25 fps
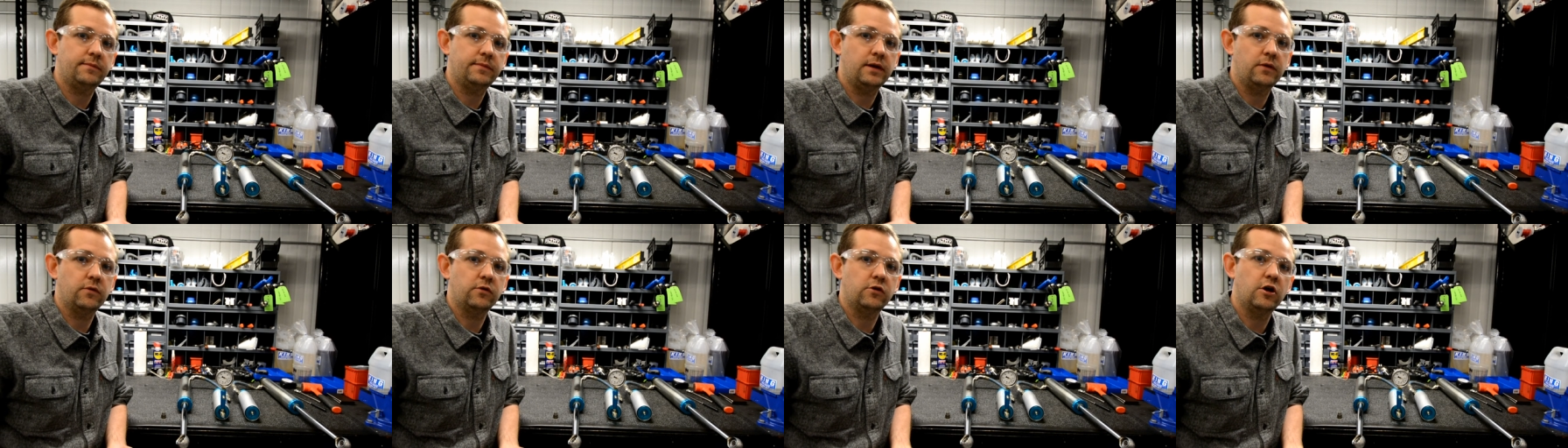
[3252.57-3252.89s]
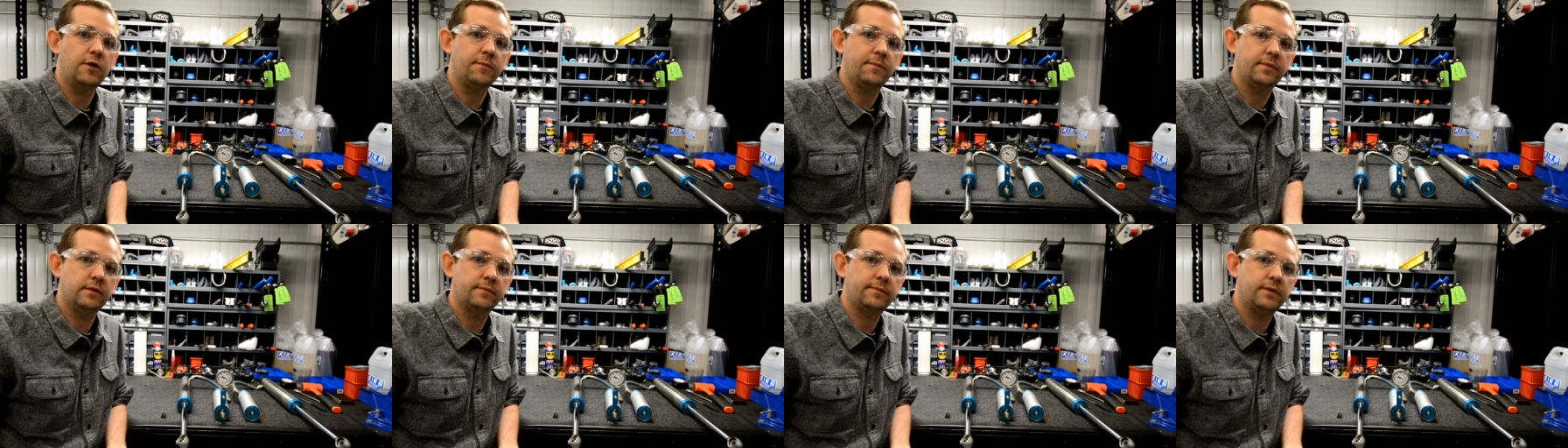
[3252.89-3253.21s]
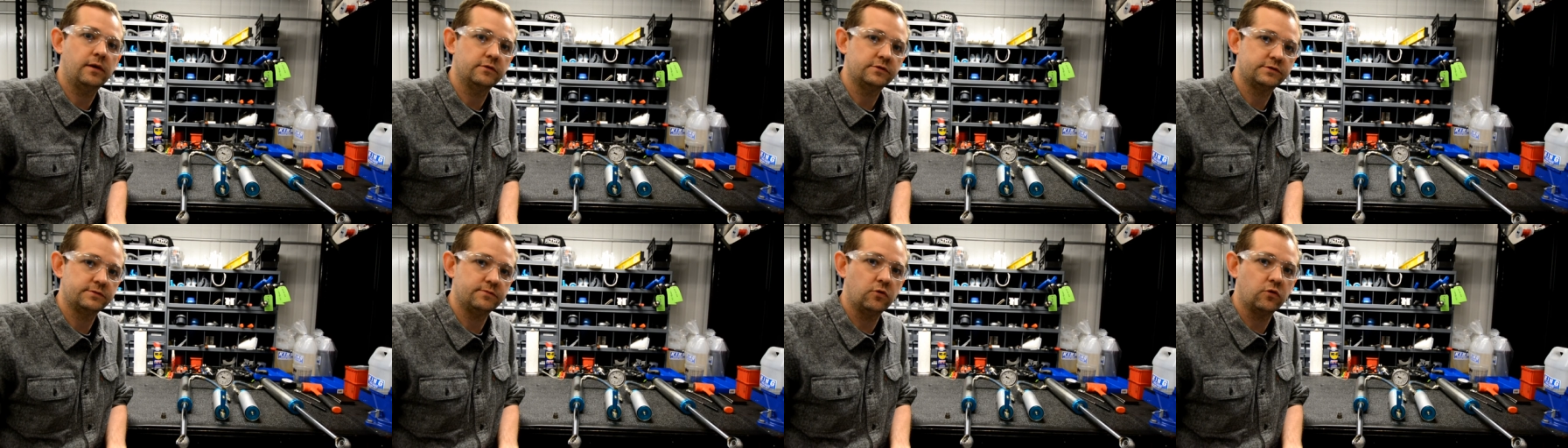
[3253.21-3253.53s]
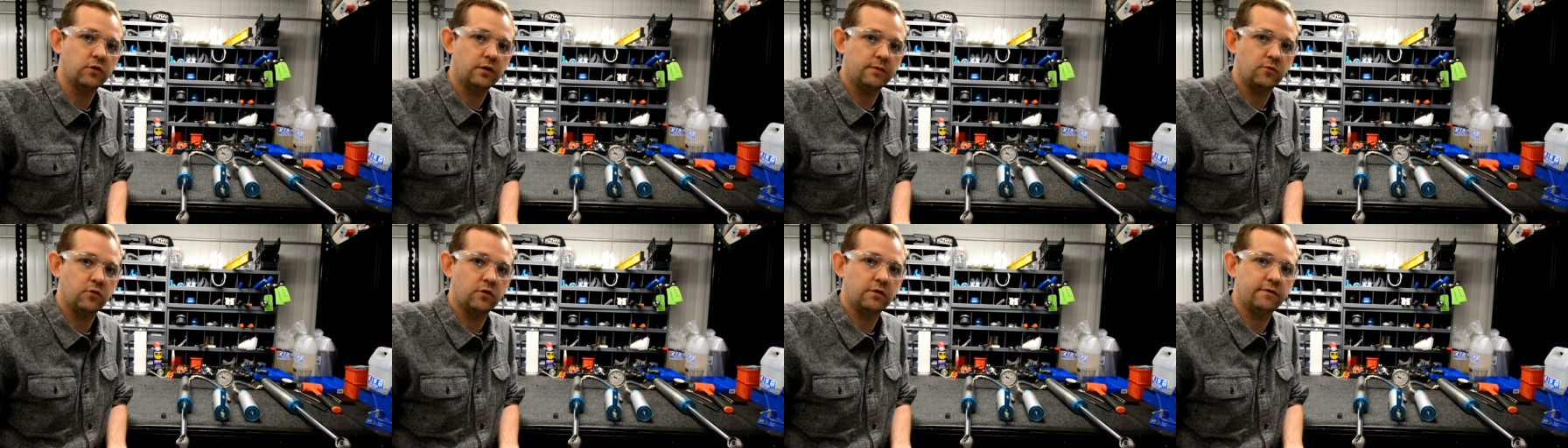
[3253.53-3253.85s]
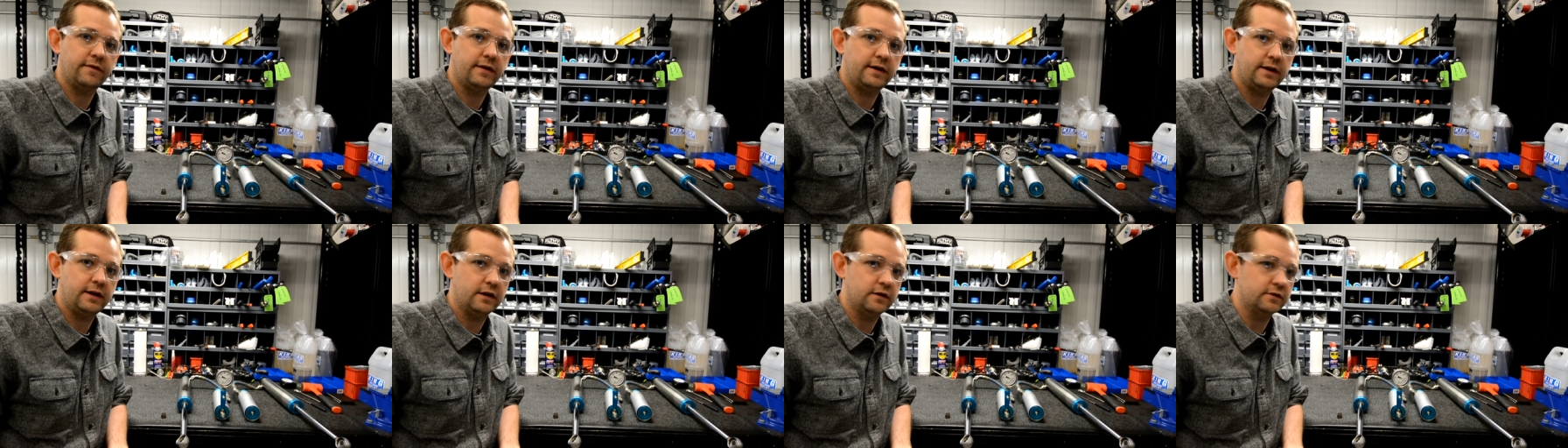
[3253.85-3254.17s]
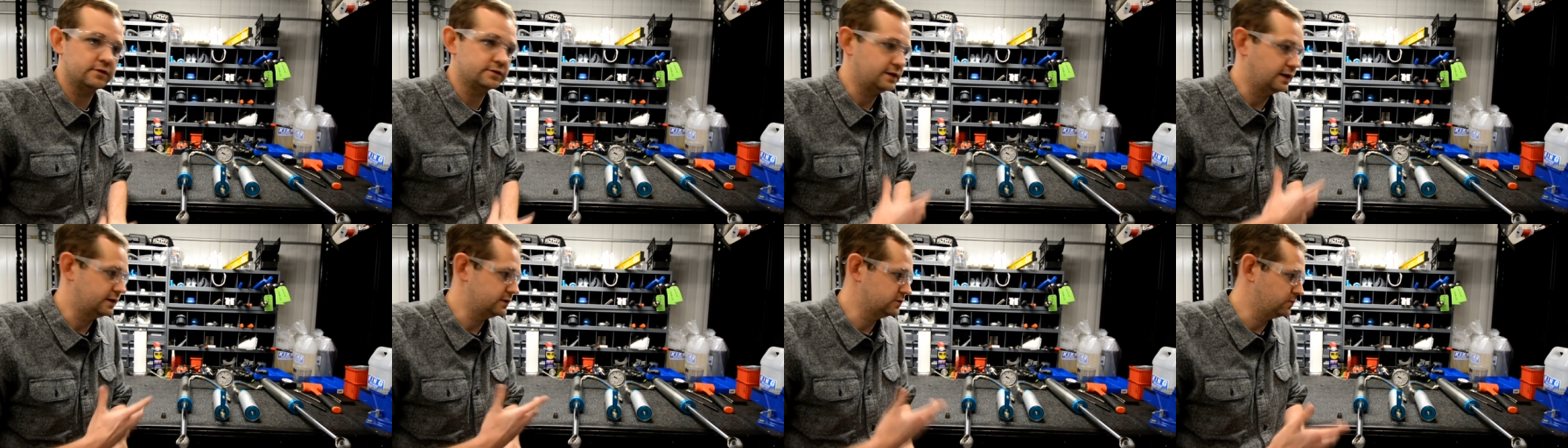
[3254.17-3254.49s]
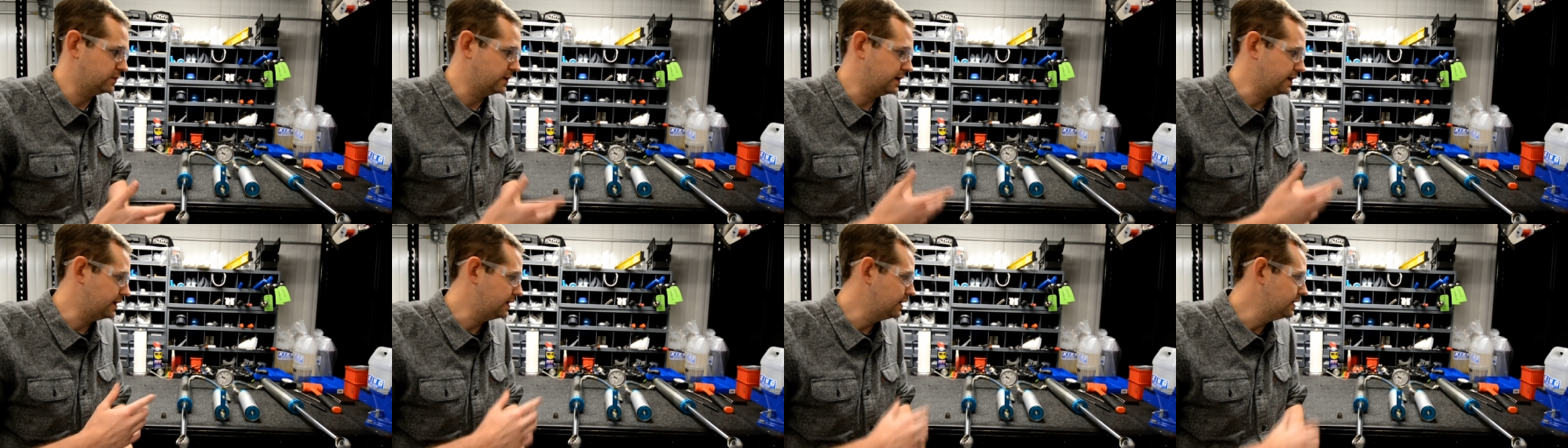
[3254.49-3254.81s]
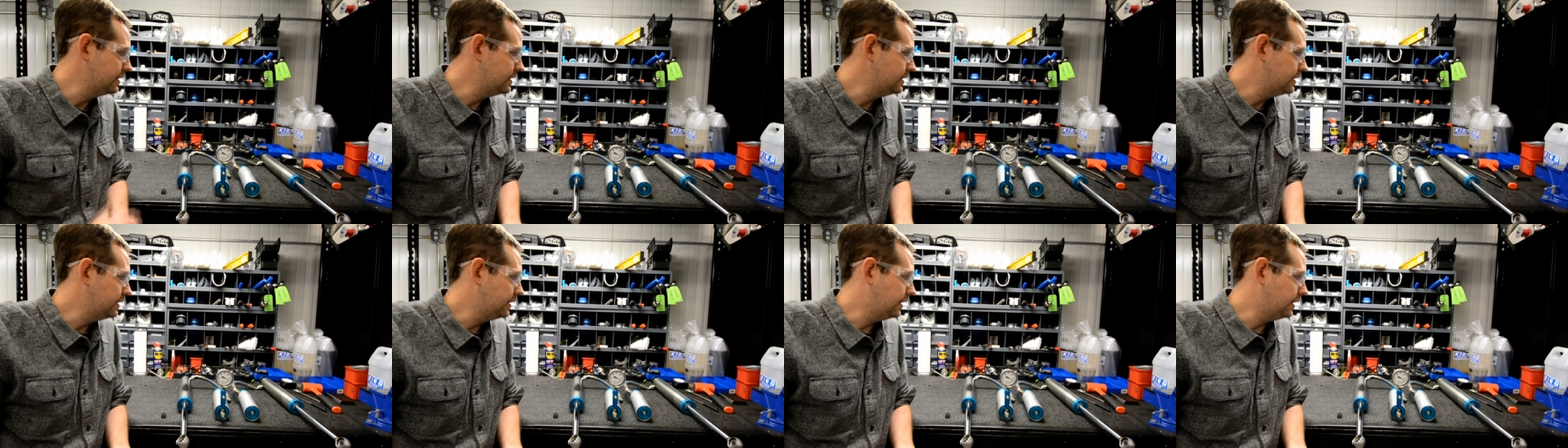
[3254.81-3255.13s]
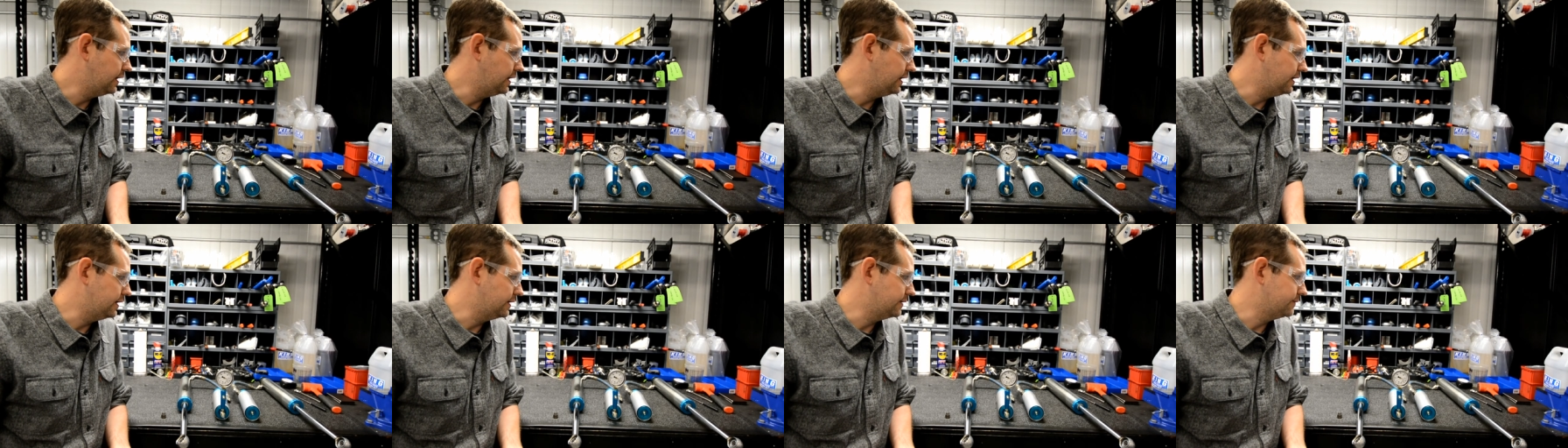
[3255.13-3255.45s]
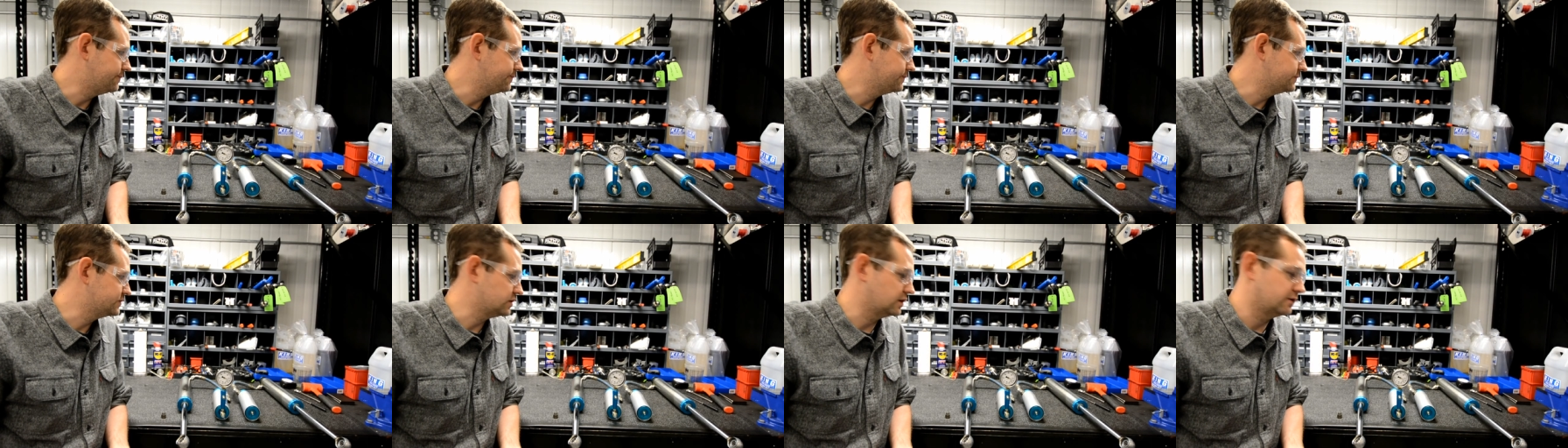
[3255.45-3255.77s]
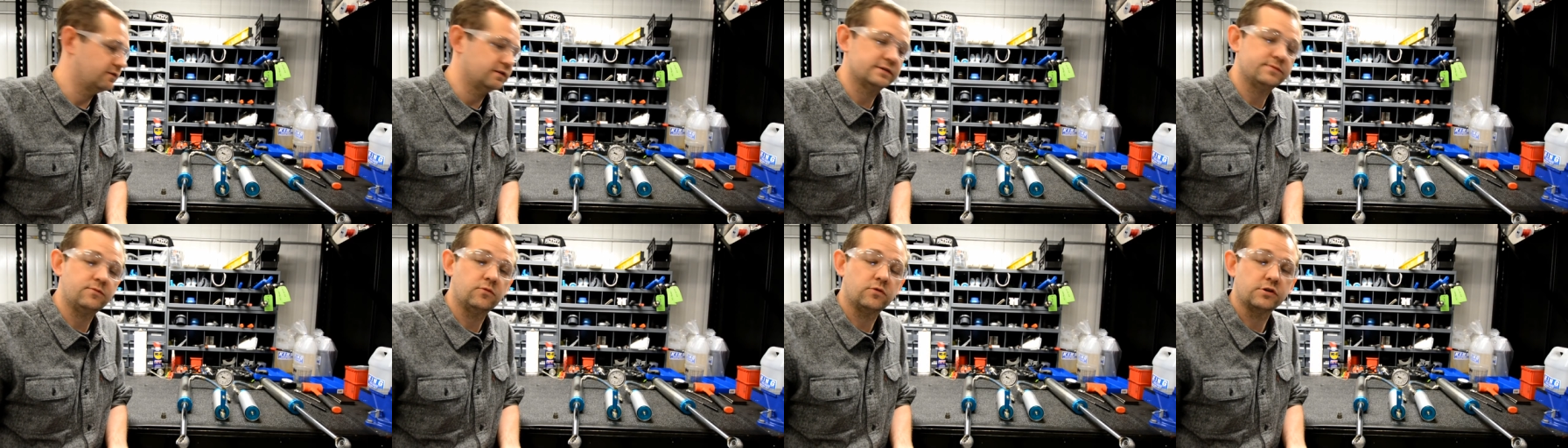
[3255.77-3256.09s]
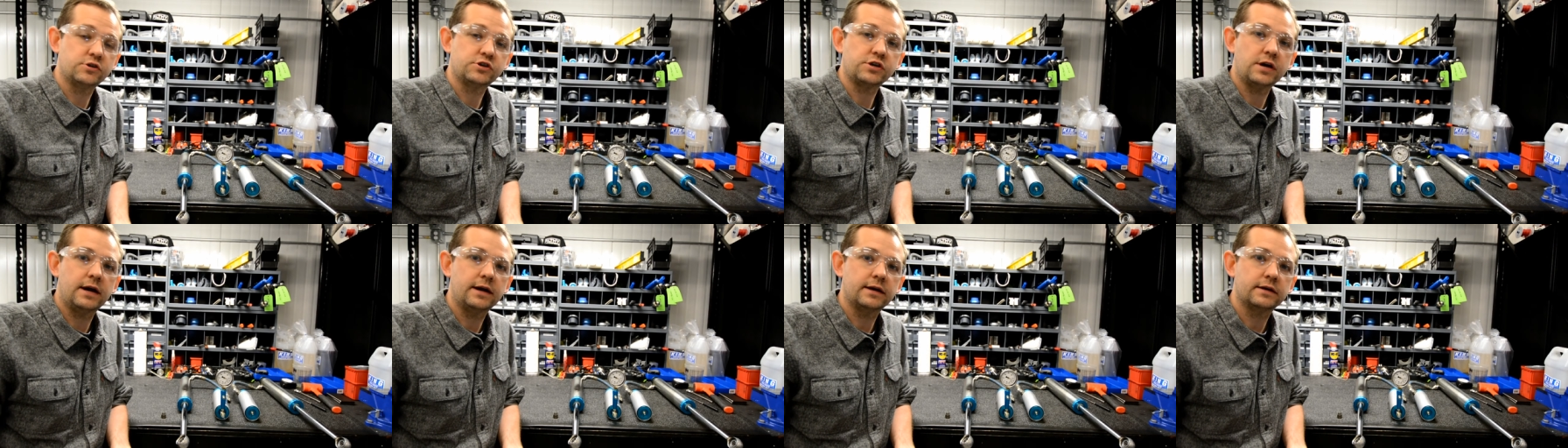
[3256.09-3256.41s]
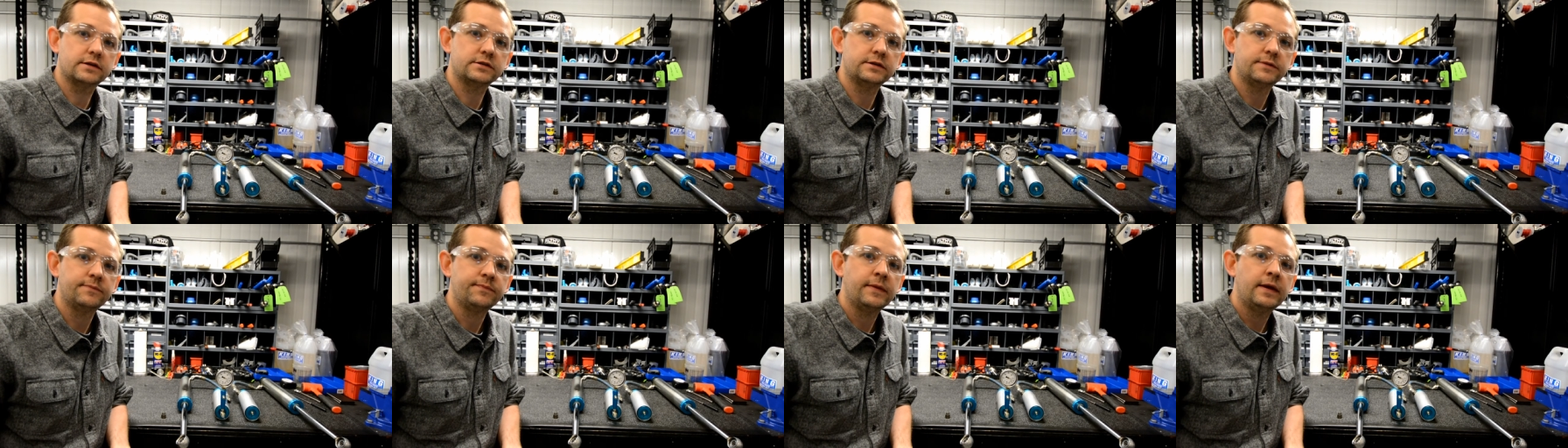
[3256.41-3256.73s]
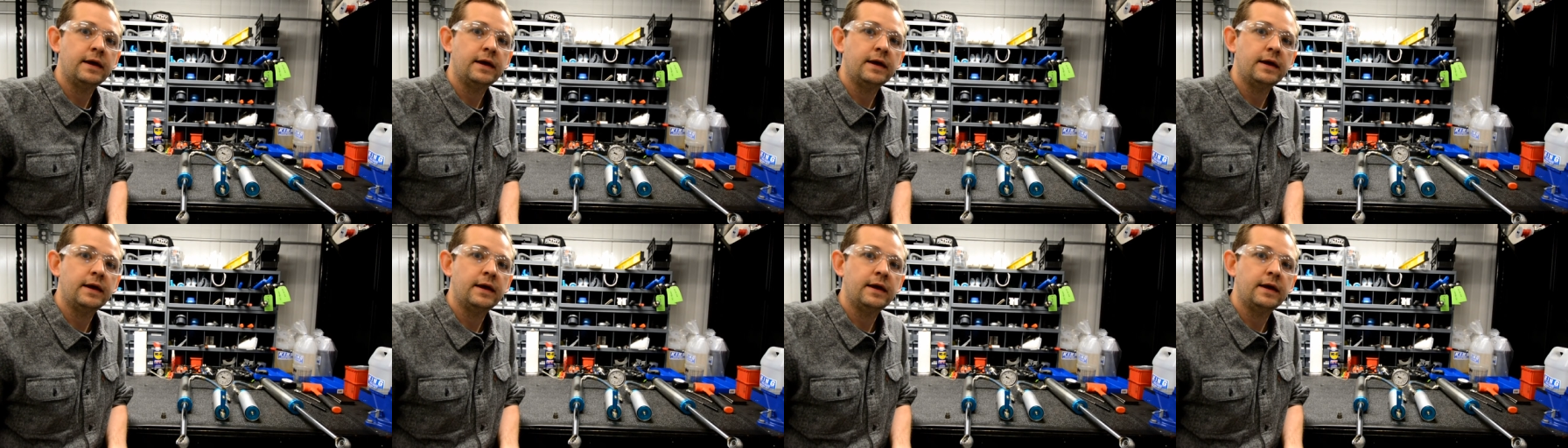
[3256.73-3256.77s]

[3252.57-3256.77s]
but we're hoping to post more and more videos as we uh, service more shocks.